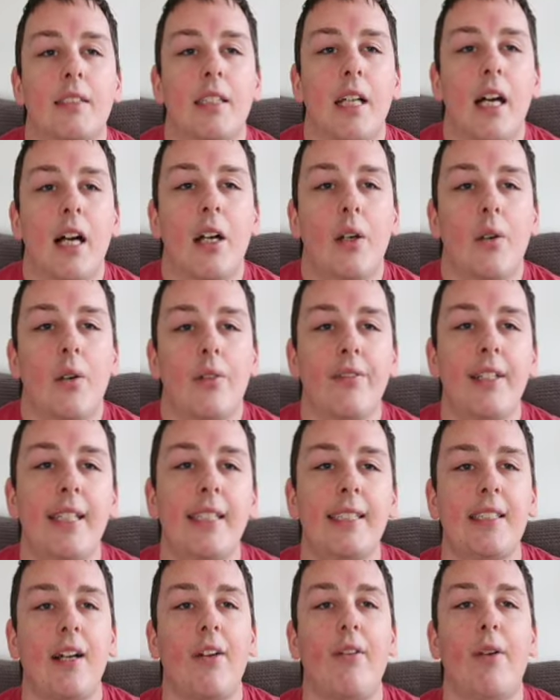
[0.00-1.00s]
So I'm really
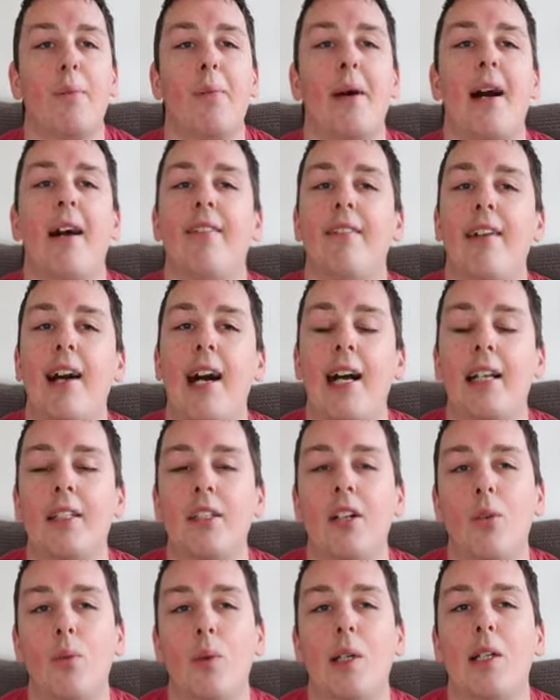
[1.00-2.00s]
sorry about that, and
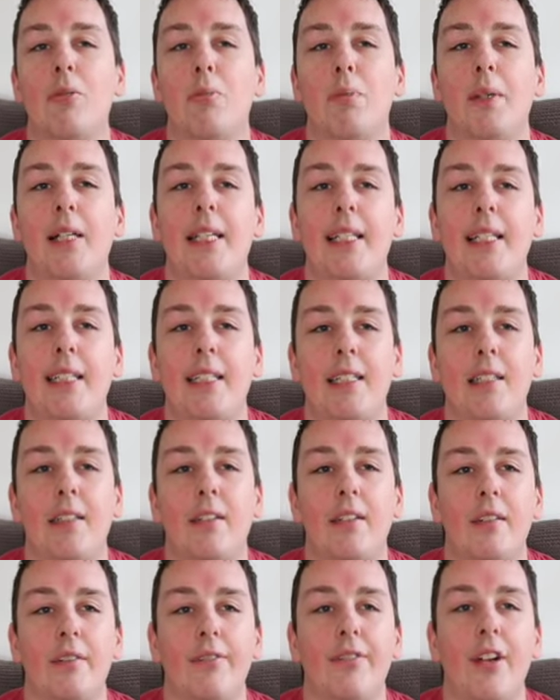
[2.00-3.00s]
I will be
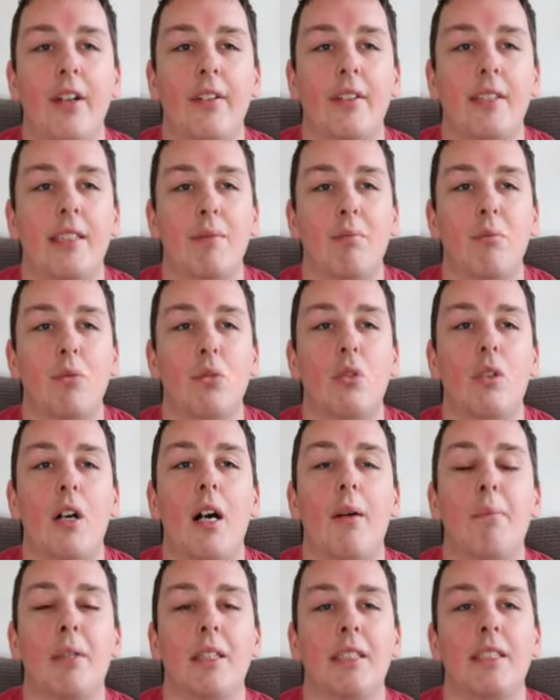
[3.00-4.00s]
focusing more
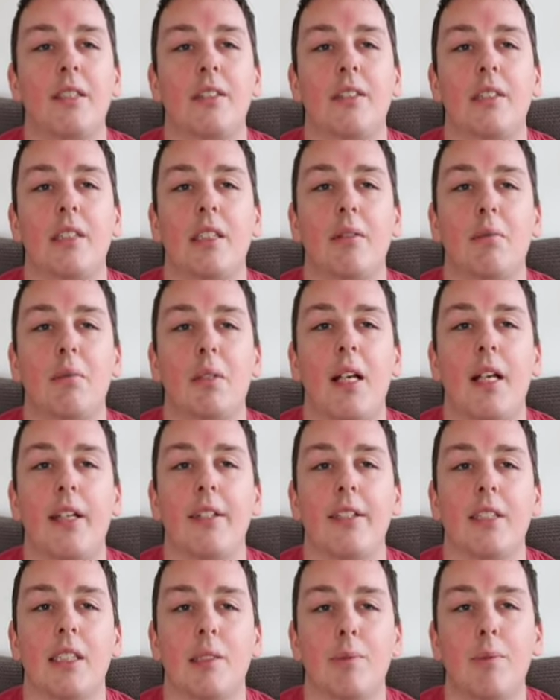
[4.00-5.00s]
on my Sunday uploads,
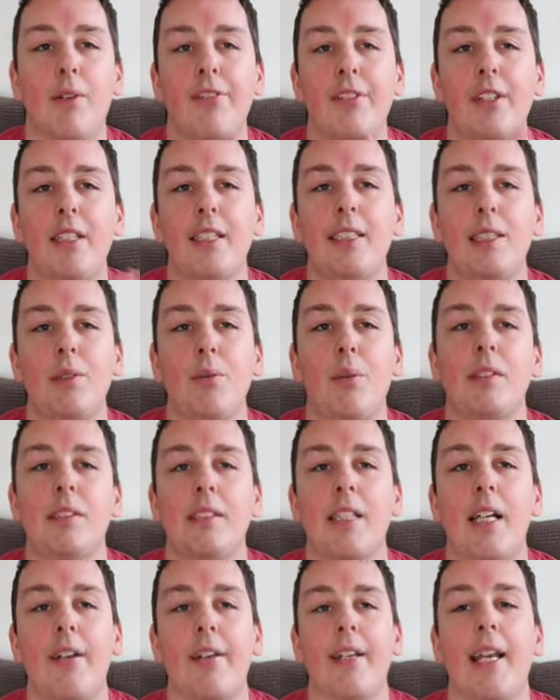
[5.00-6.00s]
because my Thursday one's
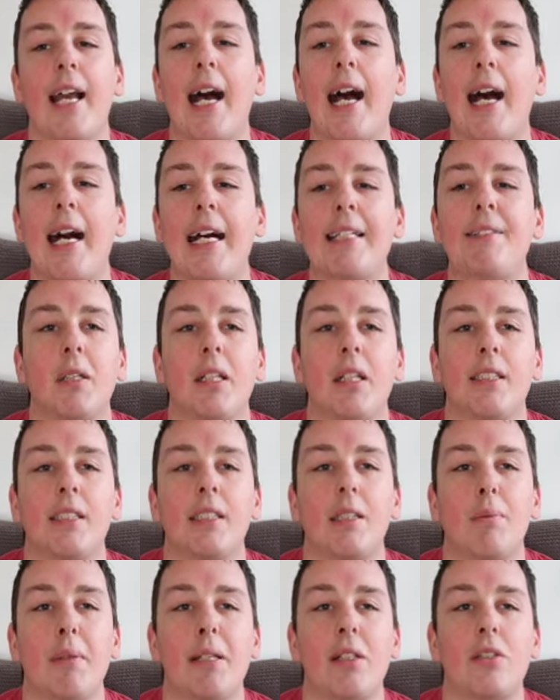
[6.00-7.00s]
okay, but
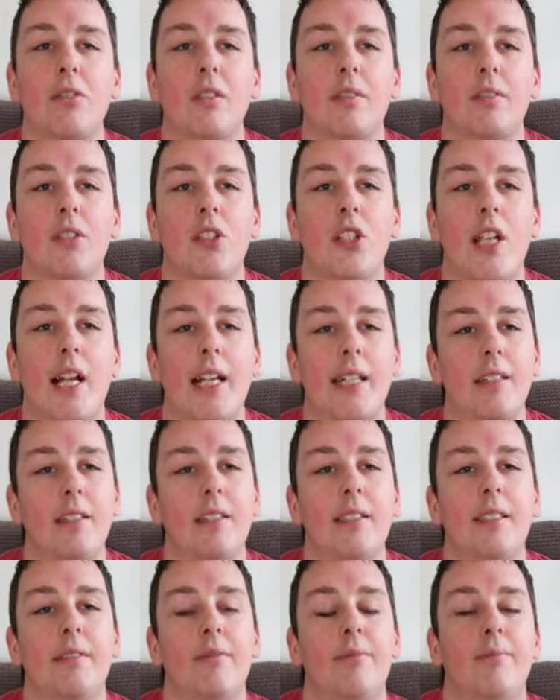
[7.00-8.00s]
to build up the channel
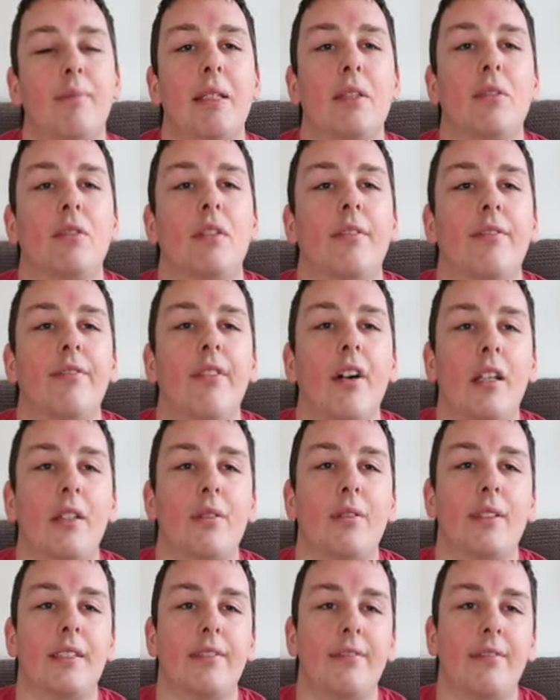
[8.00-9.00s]
and build up
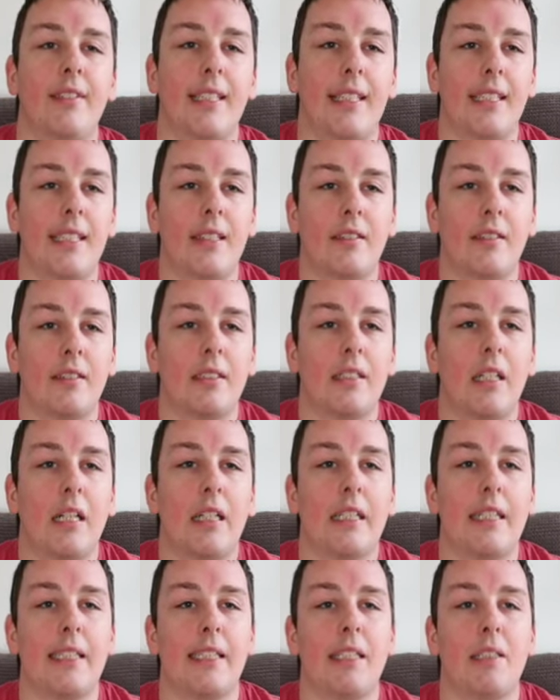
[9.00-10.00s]
followers and things,
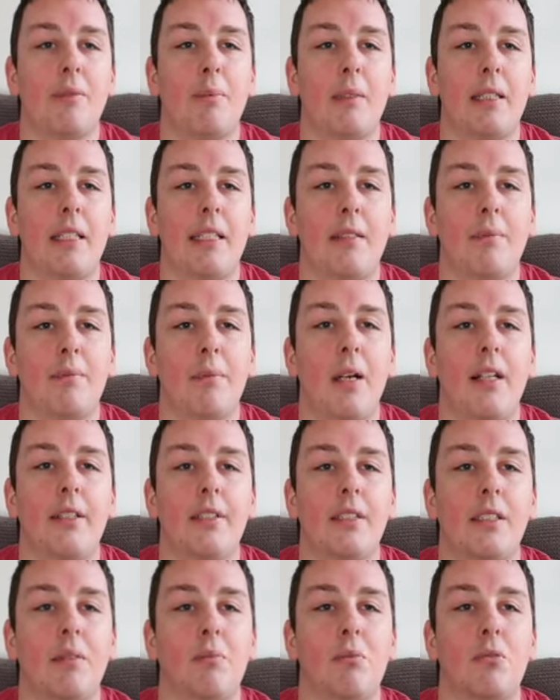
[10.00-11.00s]
I need to be
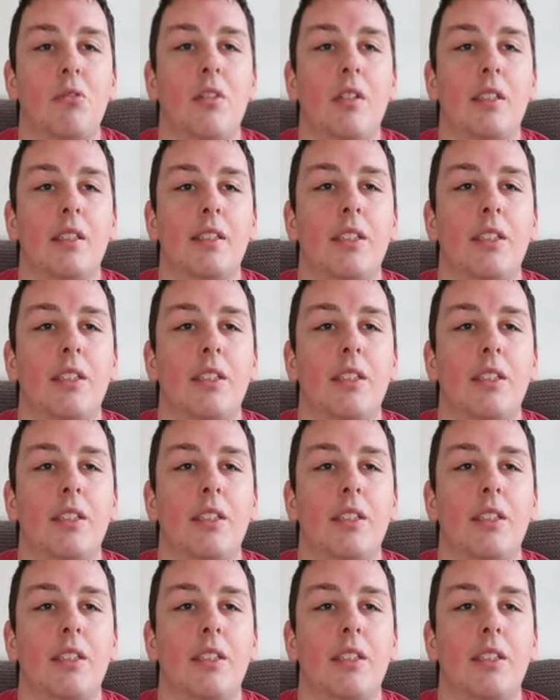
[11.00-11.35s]
posting more on